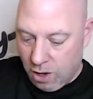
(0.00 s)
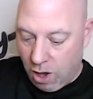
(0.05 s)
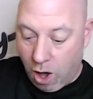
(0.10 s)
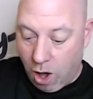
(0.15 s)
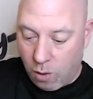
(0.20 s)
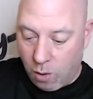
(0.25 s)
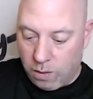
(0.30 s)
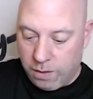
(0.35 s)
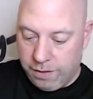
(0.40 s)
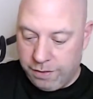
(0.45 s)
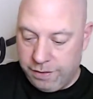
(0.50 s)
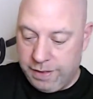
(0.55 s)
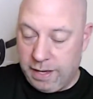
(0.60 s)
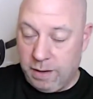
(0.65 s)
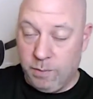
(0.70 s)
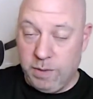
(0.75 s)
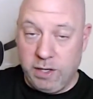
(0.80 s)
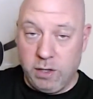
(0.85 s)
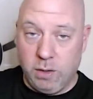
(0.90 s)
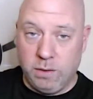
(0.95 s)
Oh,
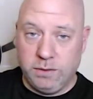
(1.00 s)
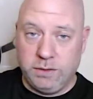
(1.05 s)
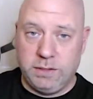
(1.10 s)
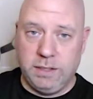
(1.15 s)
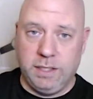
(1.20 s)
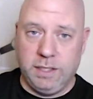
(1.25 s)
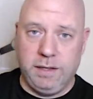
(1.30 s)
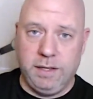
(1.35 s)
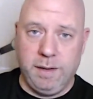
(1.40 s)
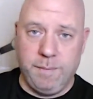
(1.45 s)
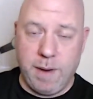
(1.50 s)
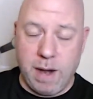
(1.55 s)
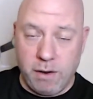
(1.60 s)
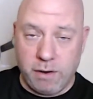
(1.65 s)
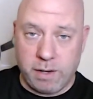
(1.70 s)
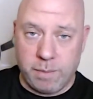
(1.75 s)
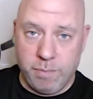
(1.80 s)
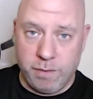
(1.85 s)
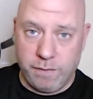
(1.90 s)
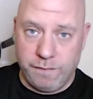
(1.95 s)
then we go to the
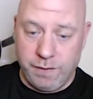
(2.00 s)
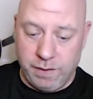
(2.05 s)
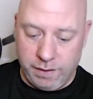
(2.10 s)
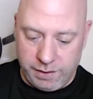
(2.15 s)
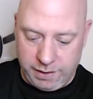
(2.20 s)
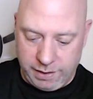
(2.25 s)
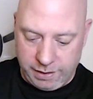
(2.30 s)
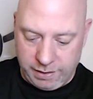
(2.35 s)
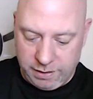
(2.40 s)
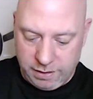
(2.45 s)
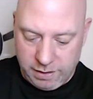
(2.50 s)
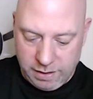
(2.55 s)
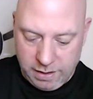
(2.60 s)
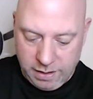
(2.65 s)
American Pavilion,